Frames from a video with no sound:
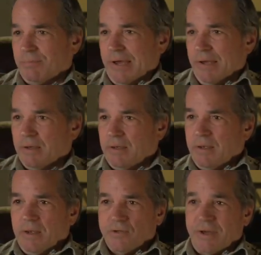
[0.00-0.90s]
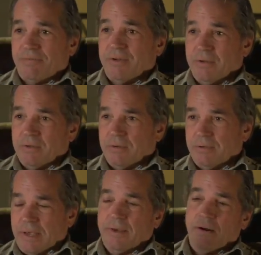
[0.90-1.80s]
a blank. So you have to
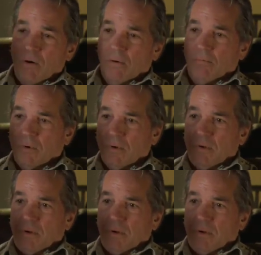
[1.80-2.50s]
take it home,